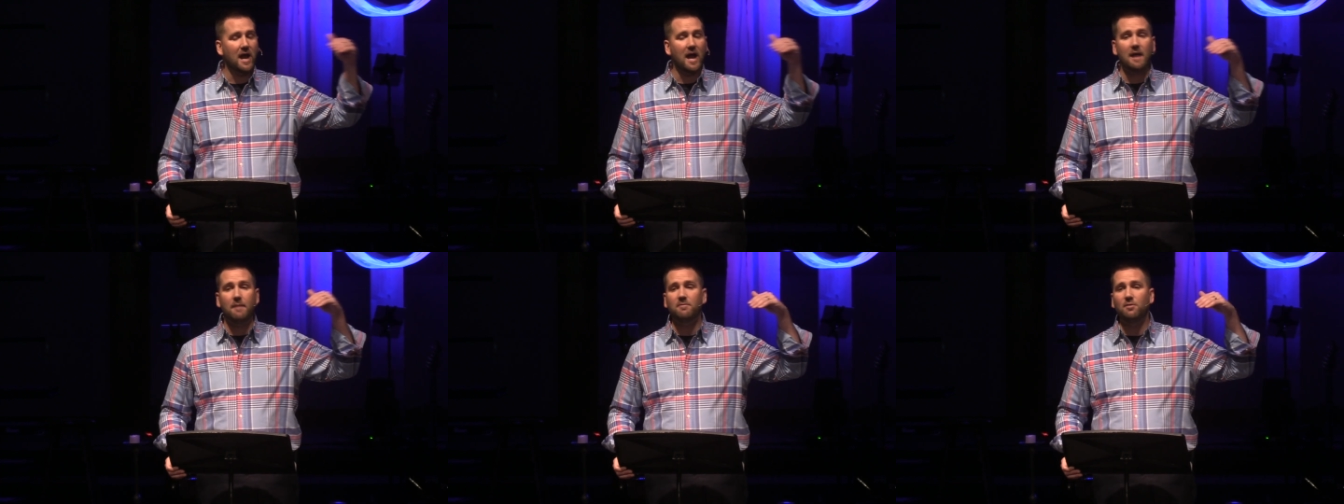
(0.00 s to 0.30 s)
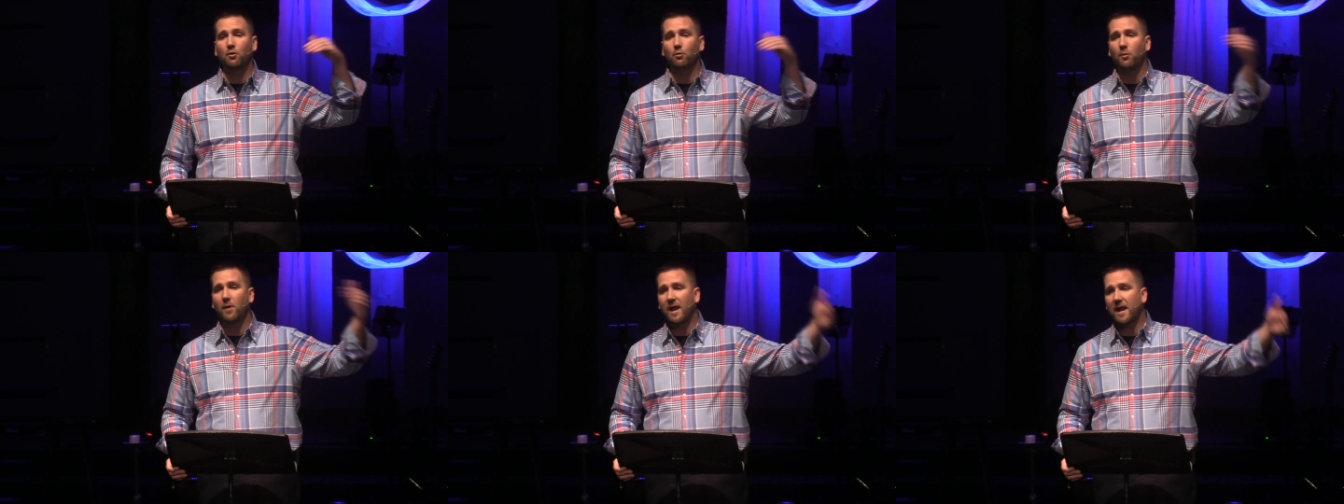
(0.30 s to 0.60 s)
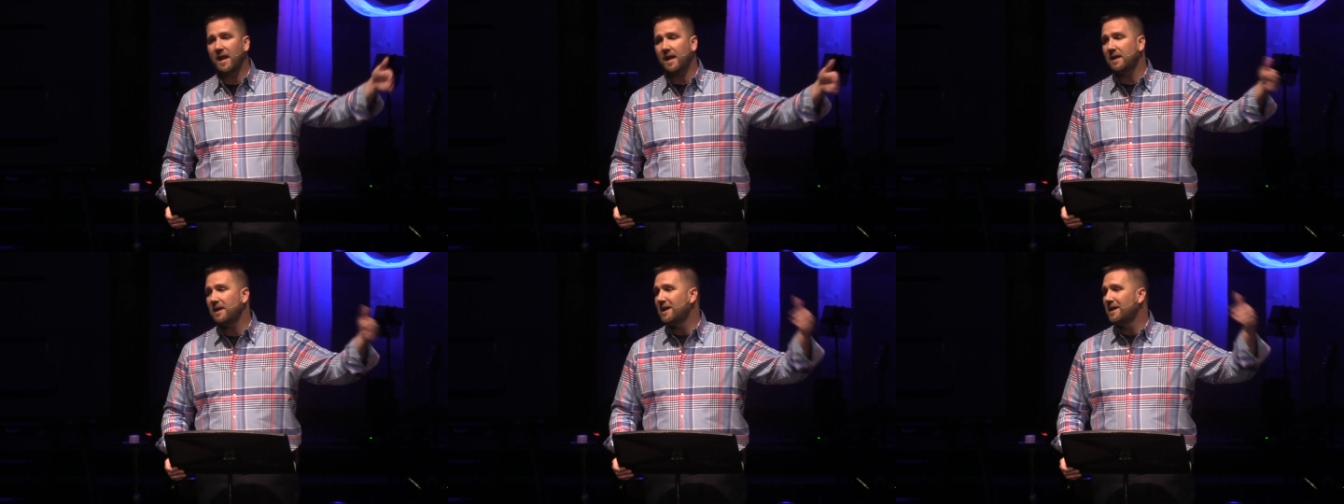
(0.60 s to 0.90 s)
I am the
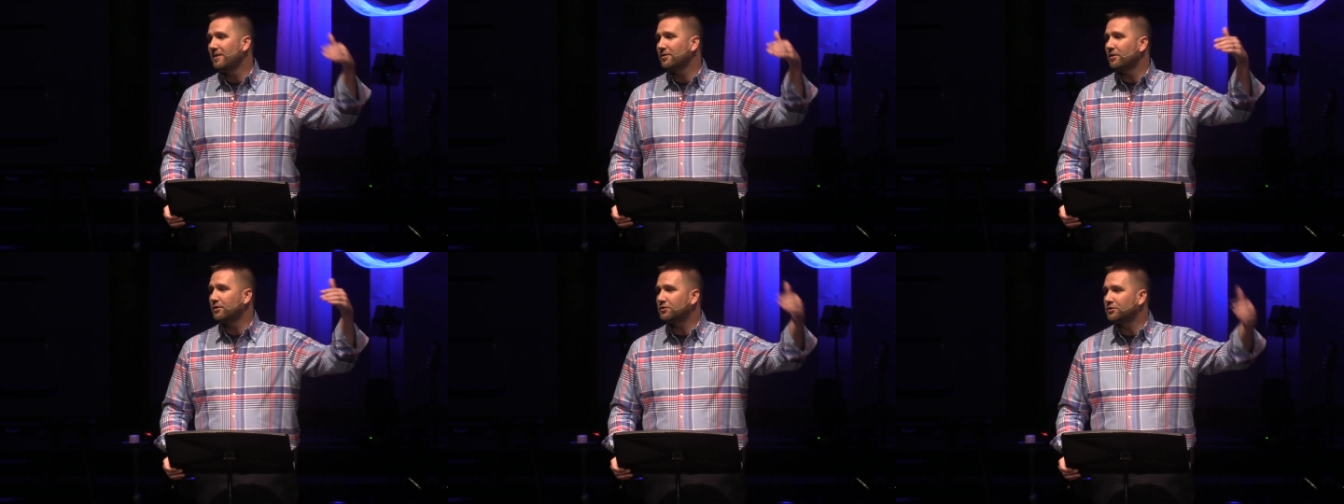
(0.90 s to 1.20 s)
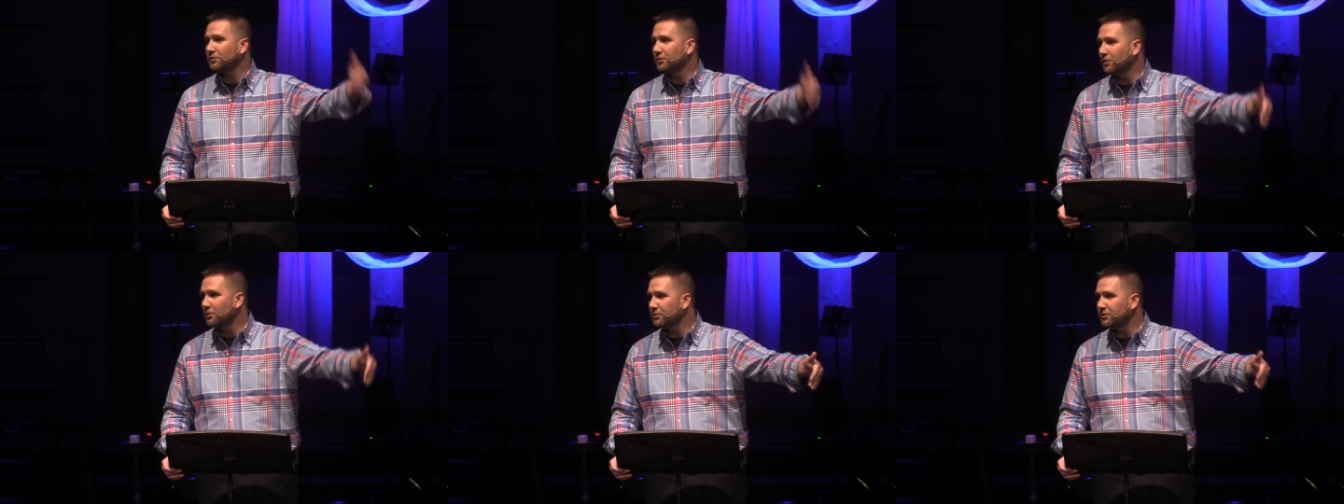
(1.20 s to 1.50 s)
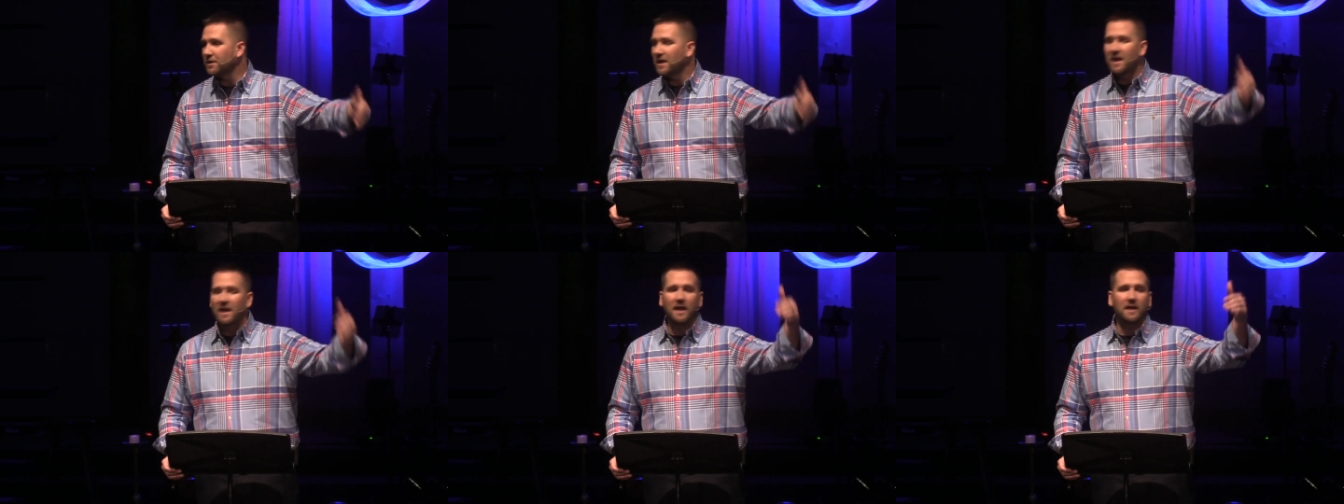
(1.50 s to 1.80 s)
way, the
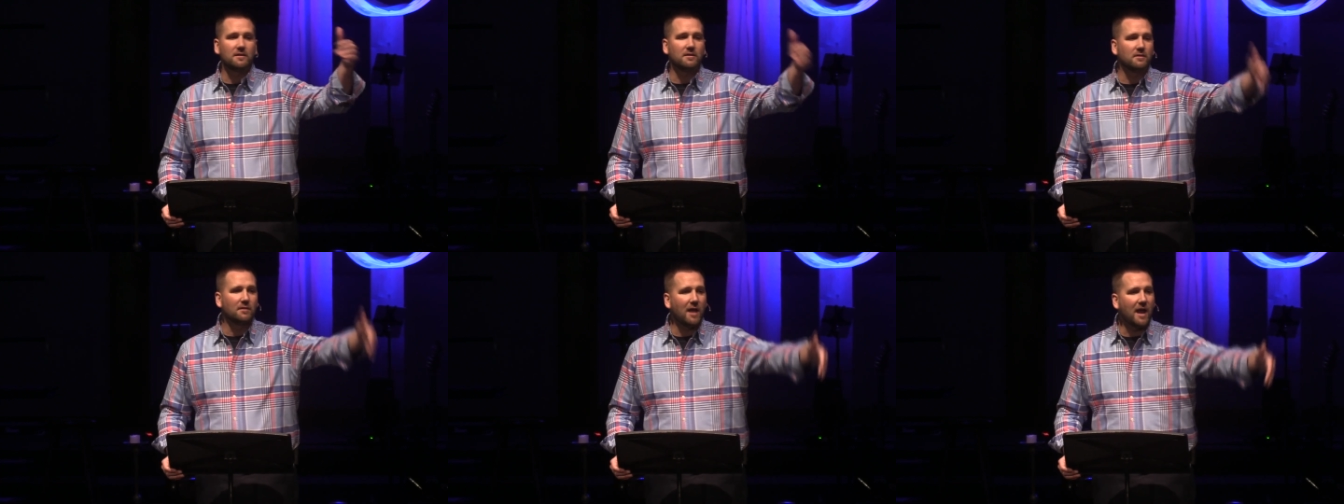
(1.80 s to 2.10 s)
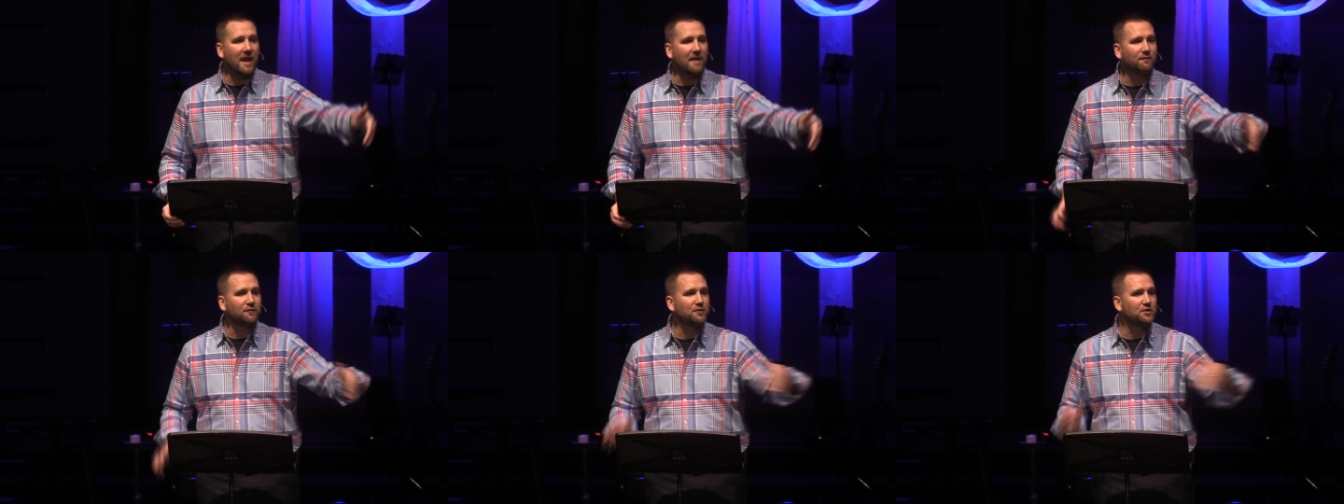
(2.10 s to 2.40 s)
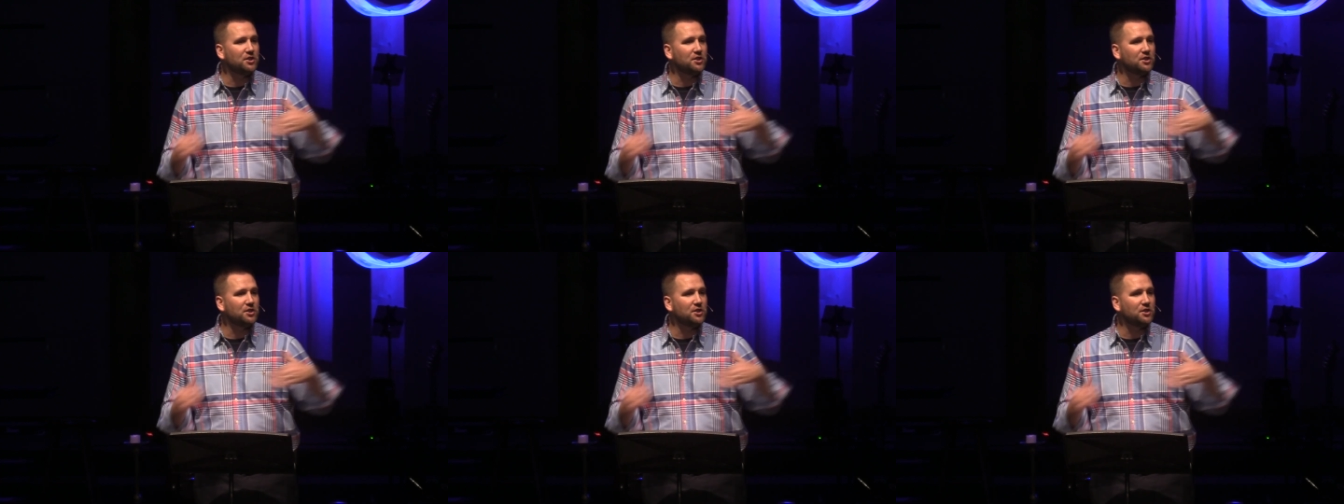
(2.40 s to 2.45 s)
truth, and the life.